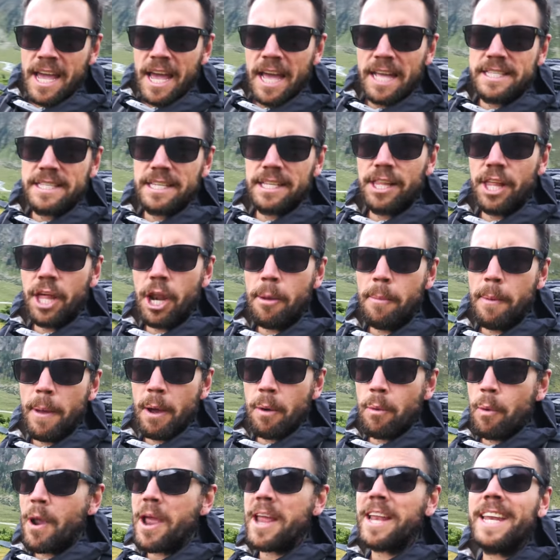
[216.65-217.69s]
It's a little
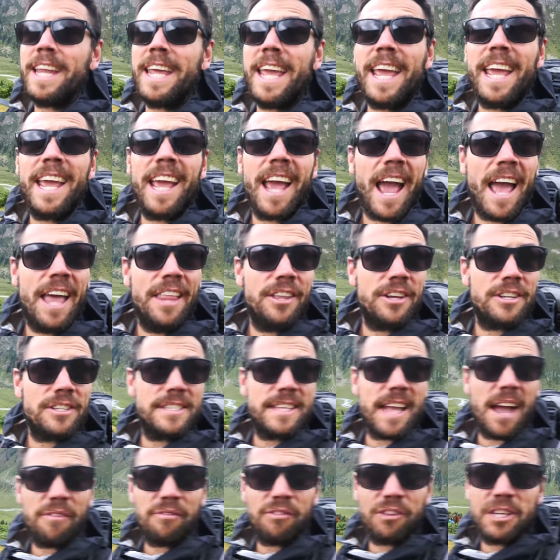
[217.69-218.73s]
bit windy and there's
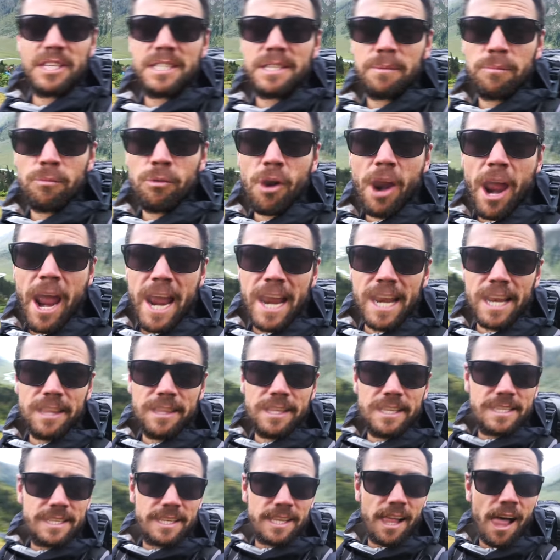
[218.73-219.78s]
definitely some rain in these